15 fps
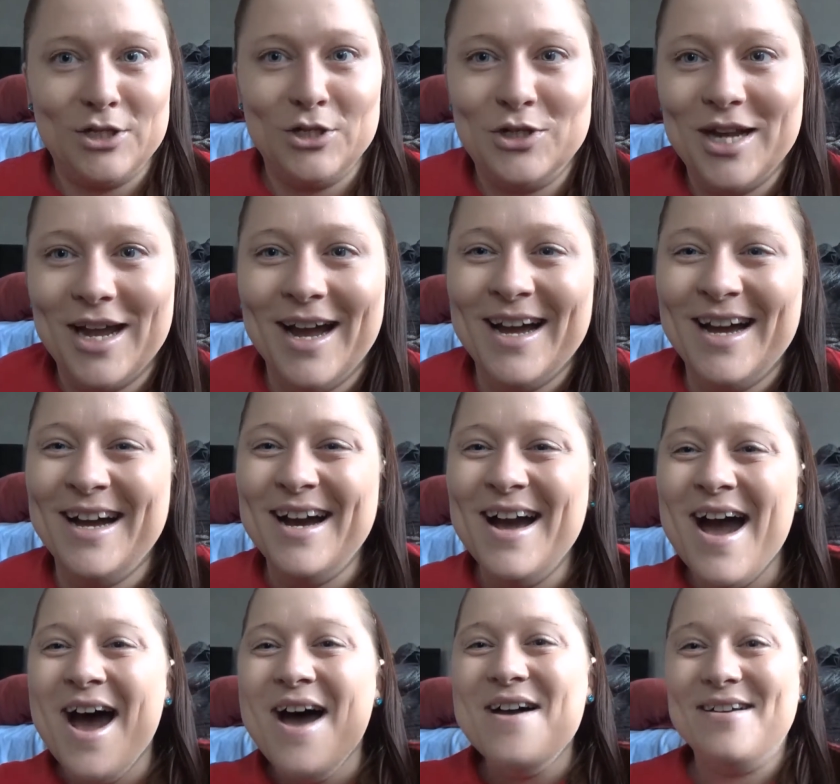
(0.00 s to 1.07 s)
yeah,
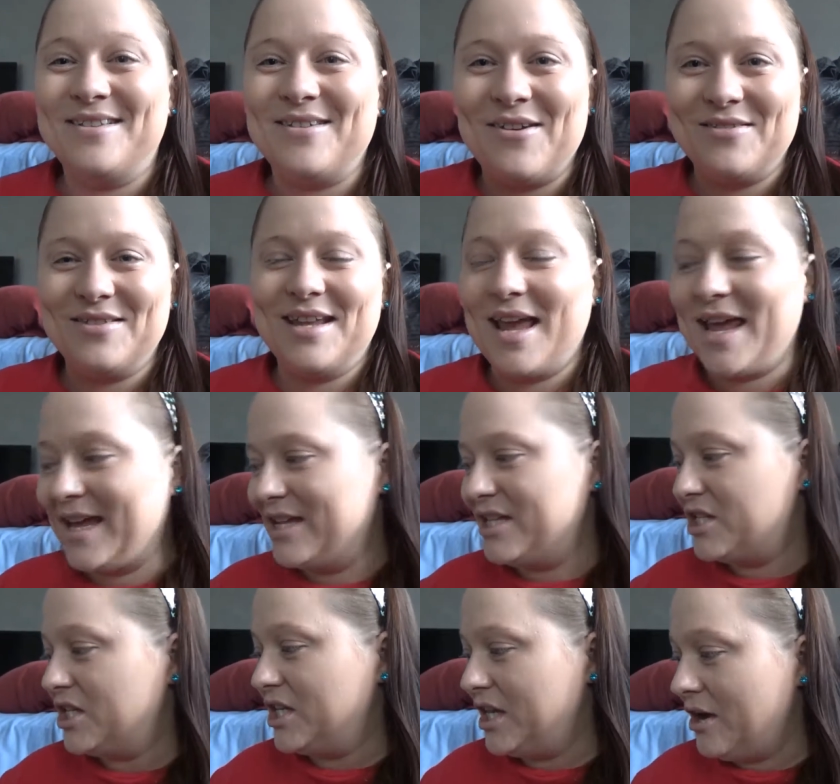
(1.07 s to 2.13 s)
it's only a
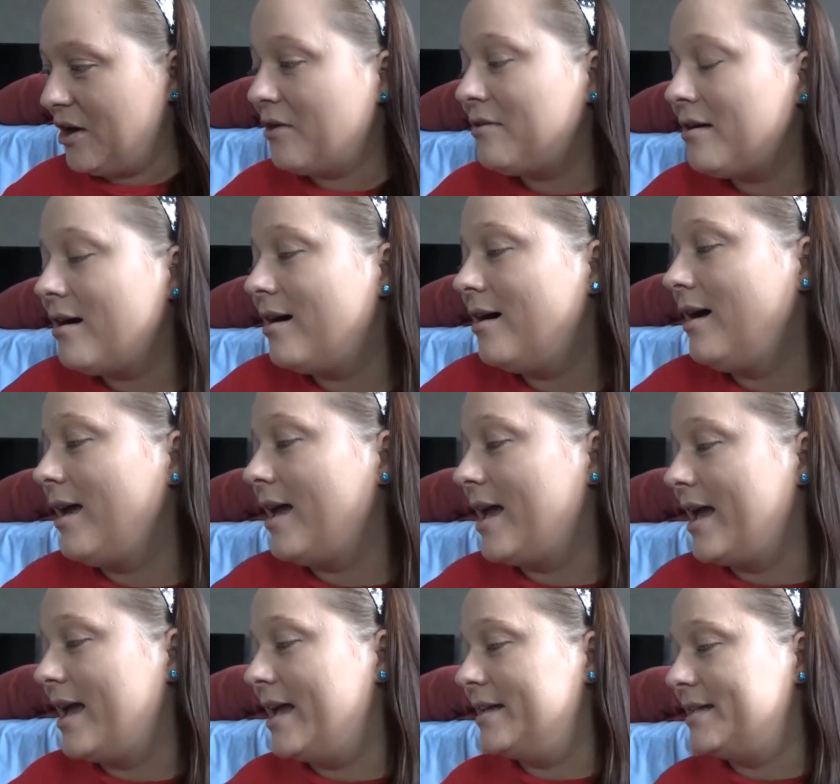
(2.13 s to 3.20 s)
tiara,
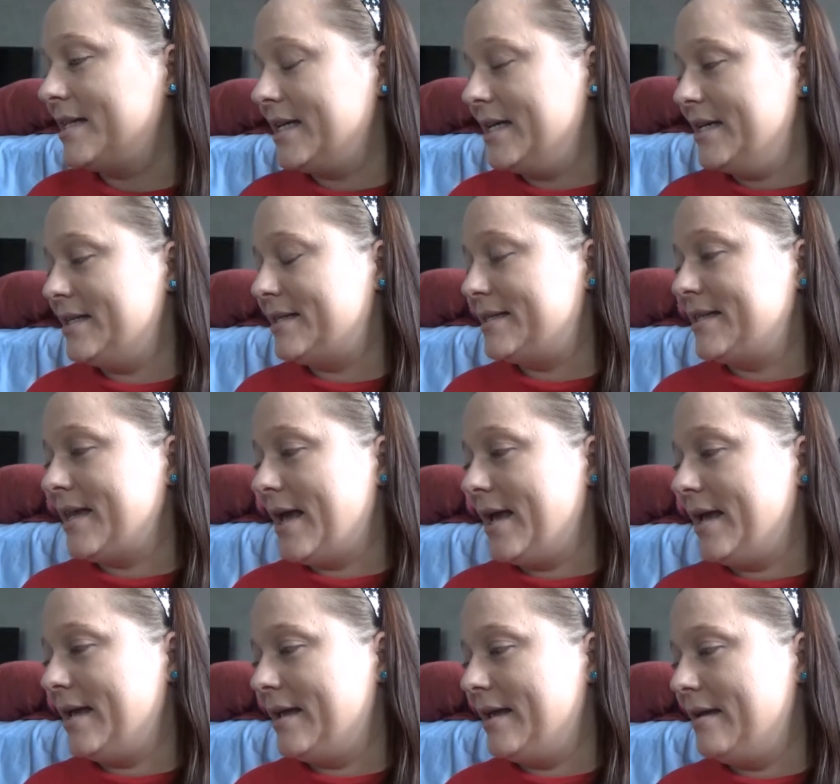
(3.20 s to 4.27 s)
and it's
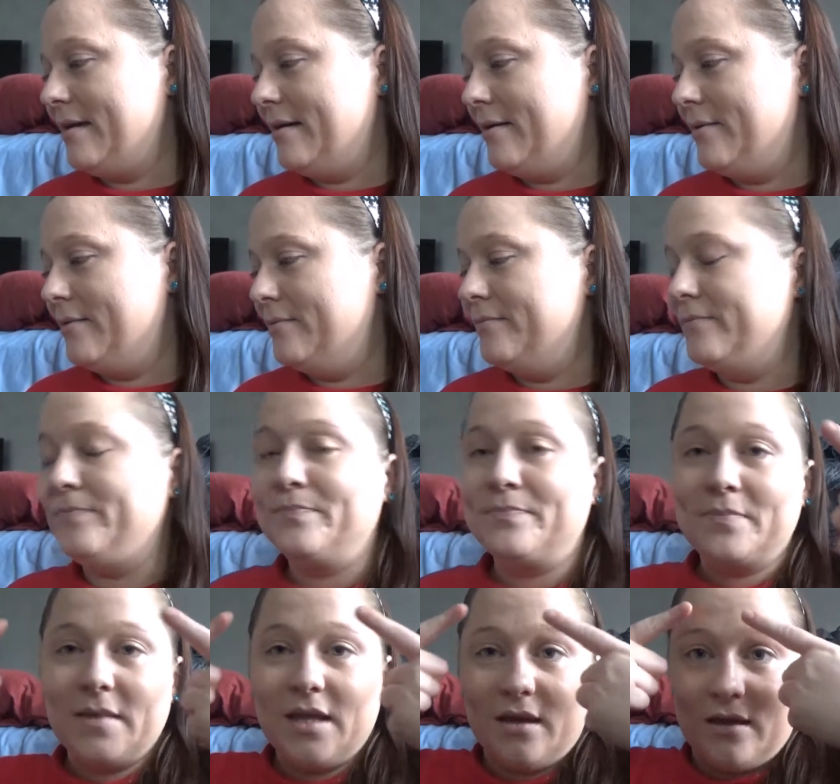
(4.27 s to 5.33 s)
a
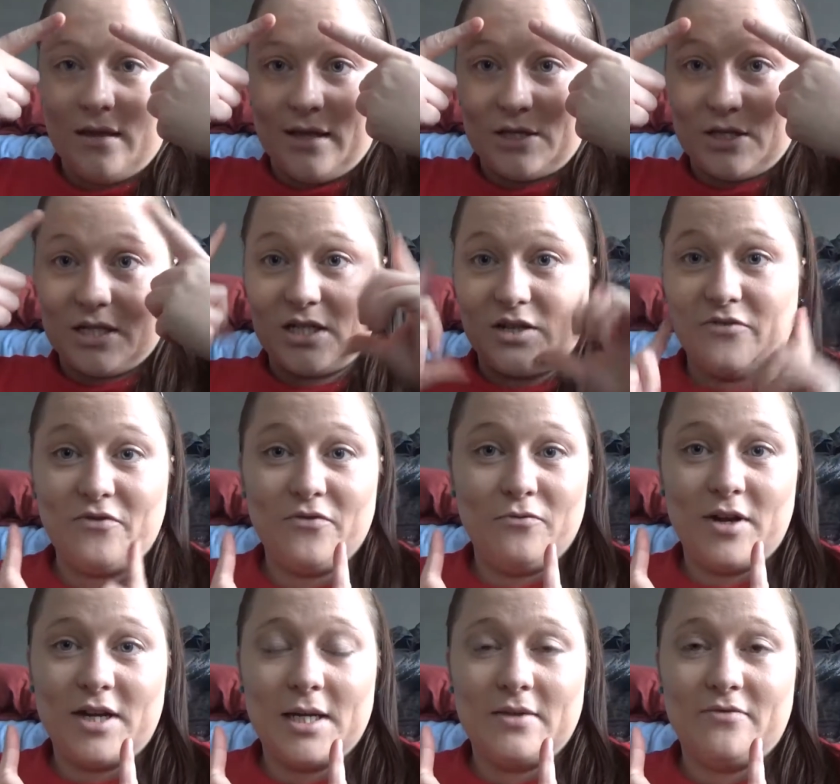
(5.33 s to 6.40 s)
like just
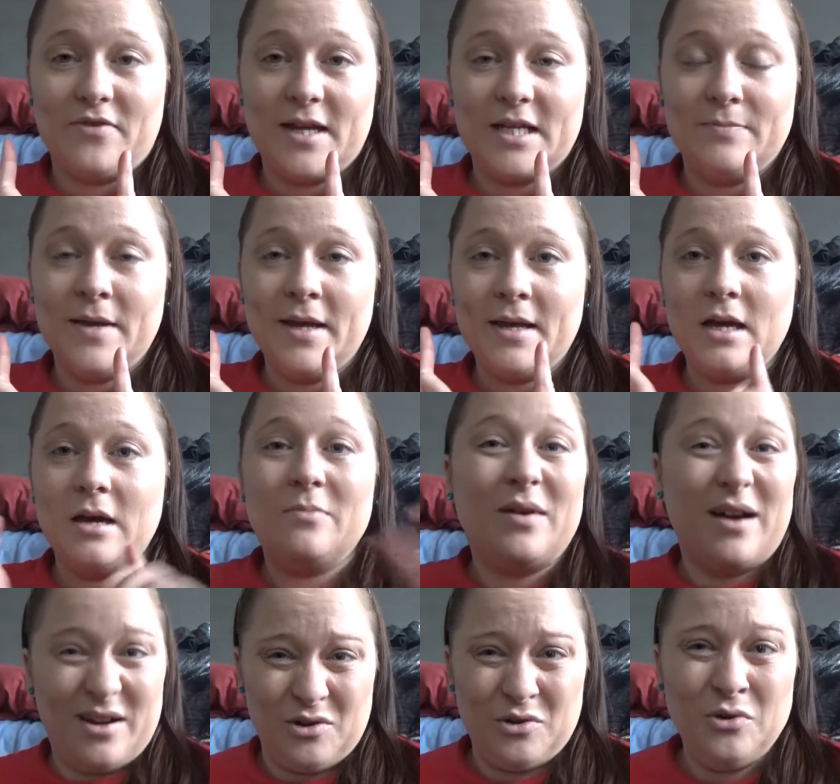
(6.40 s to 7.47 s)
regular face makeup,
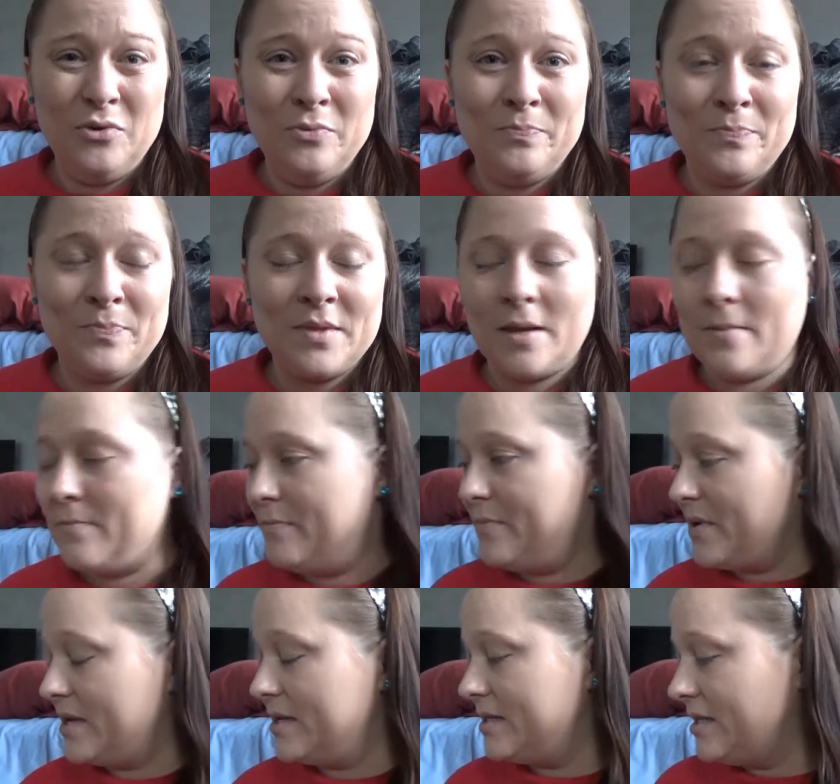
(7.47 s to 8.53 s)
I know,
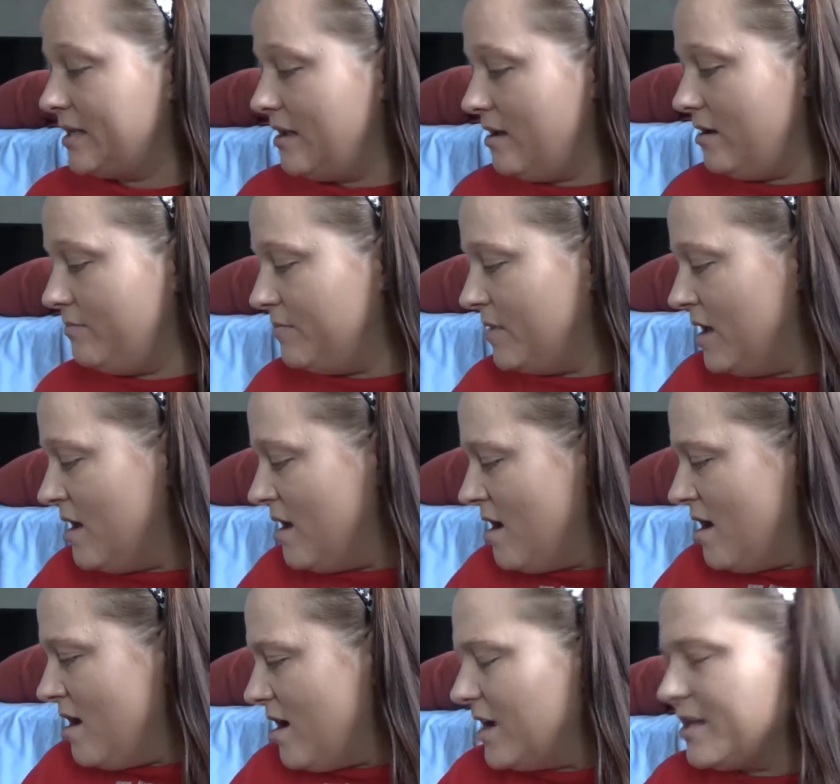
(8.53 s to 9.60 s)
but I
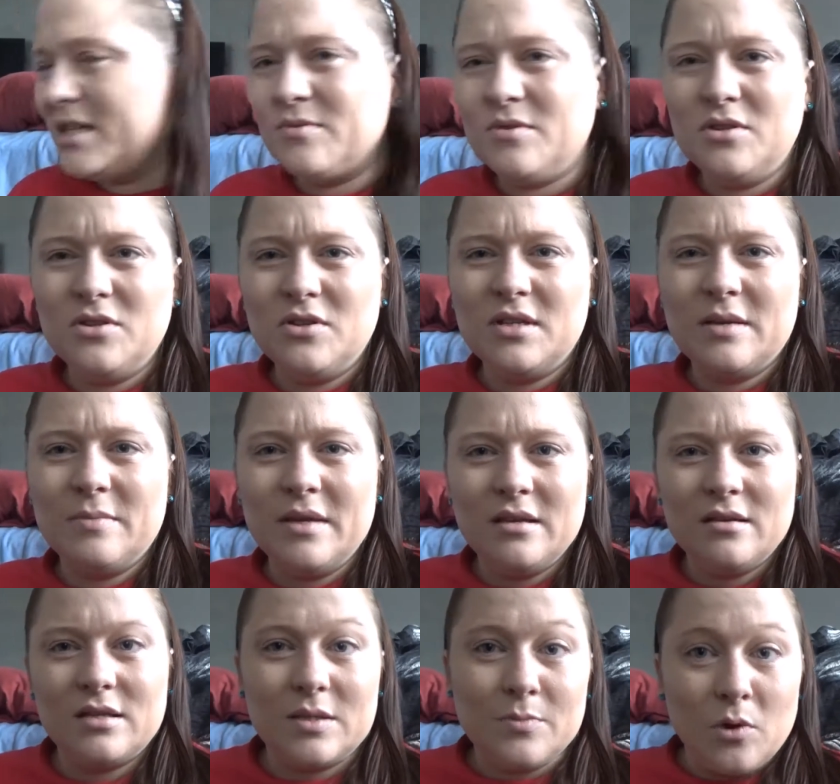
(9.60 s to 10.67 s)
just want to do
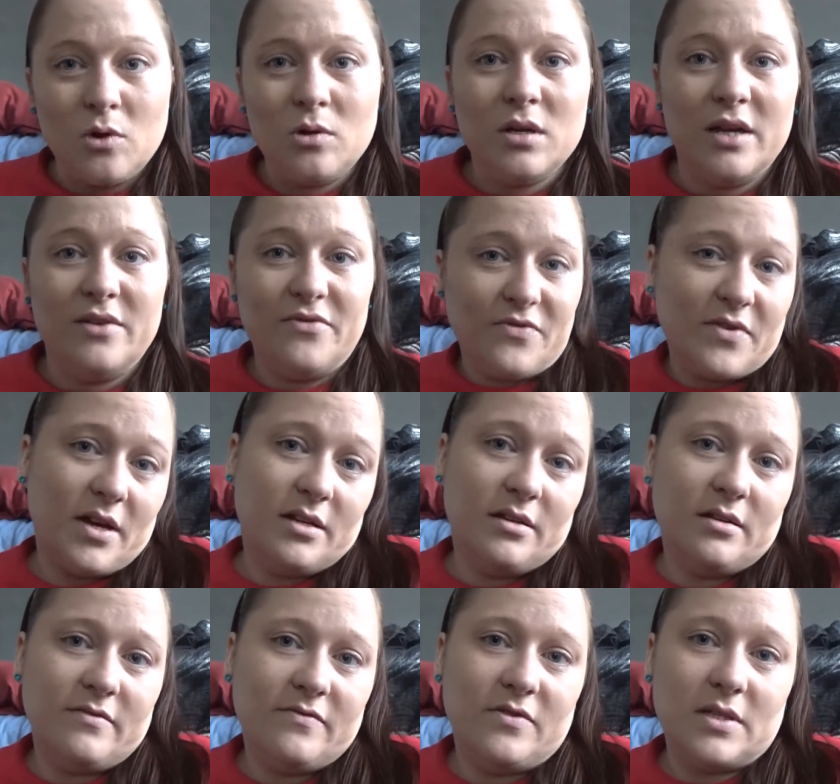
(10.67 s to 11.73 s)
something small and
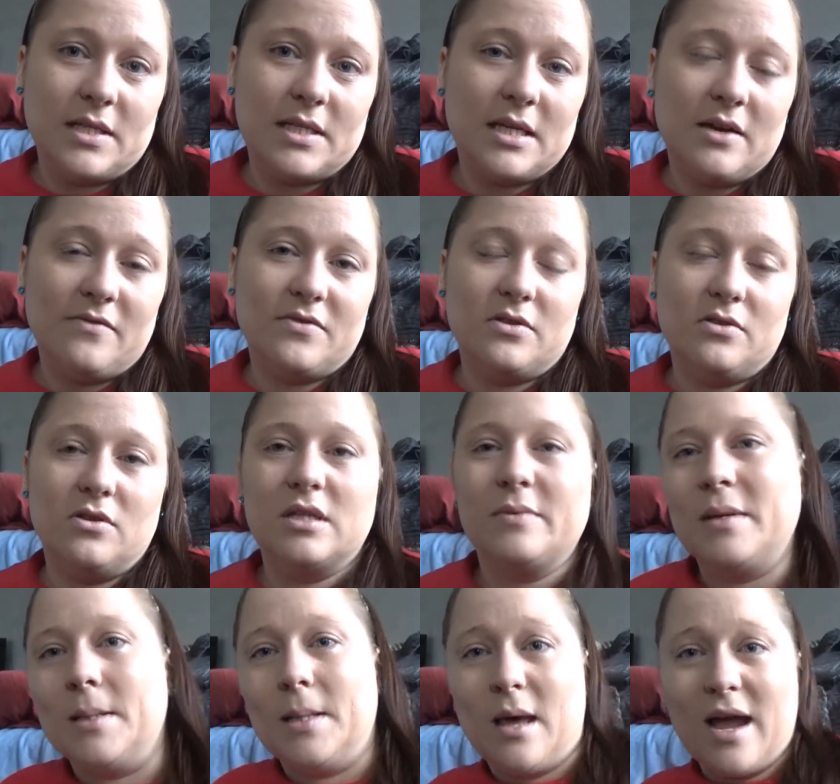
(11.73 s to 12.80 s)
fun for this afternoon,
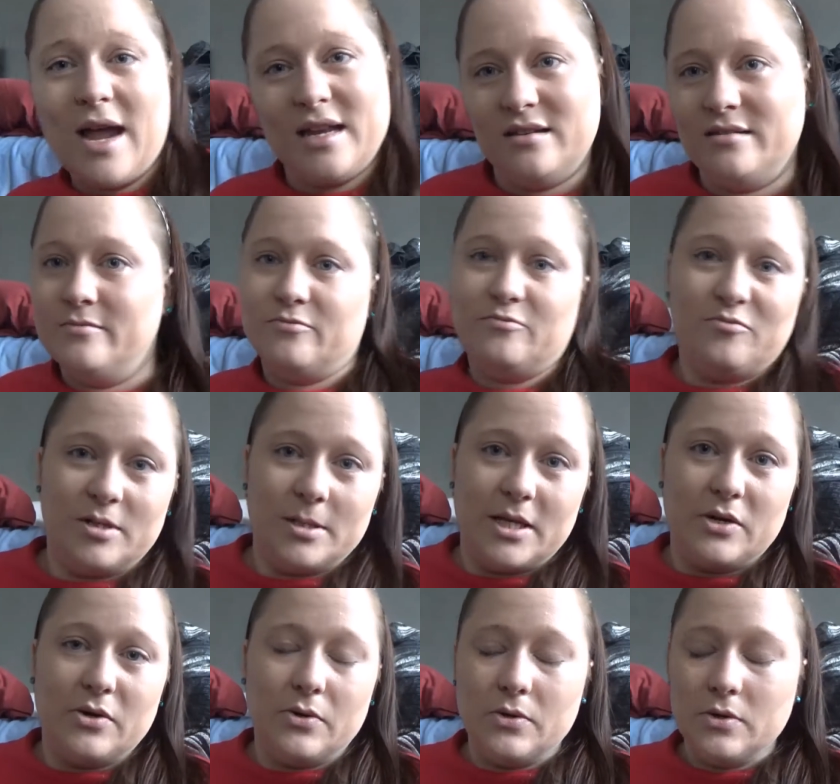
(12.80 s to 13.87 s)
something light and
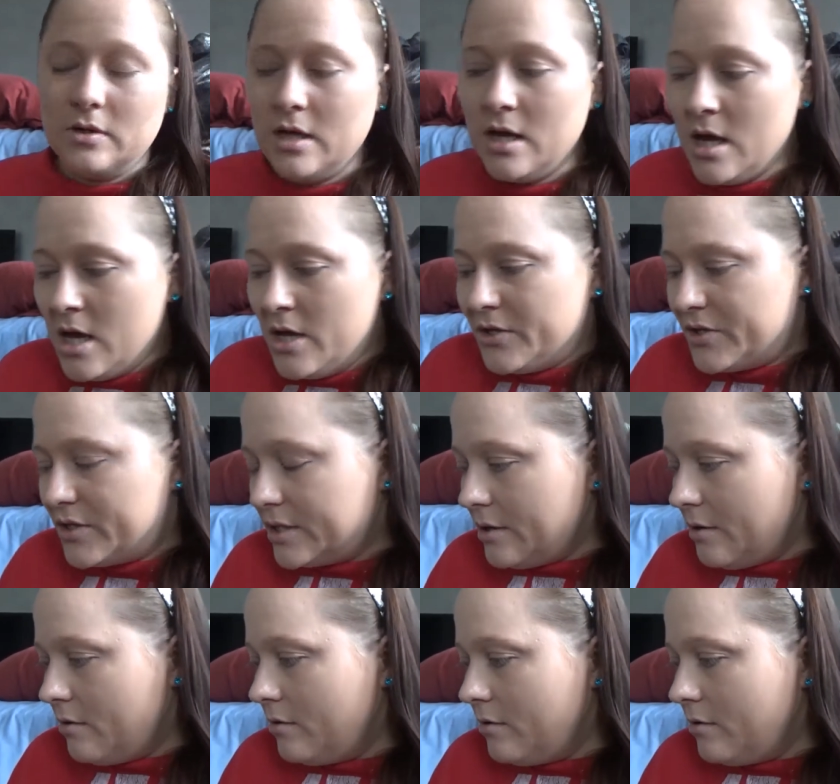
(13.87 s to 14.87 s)
really cool. So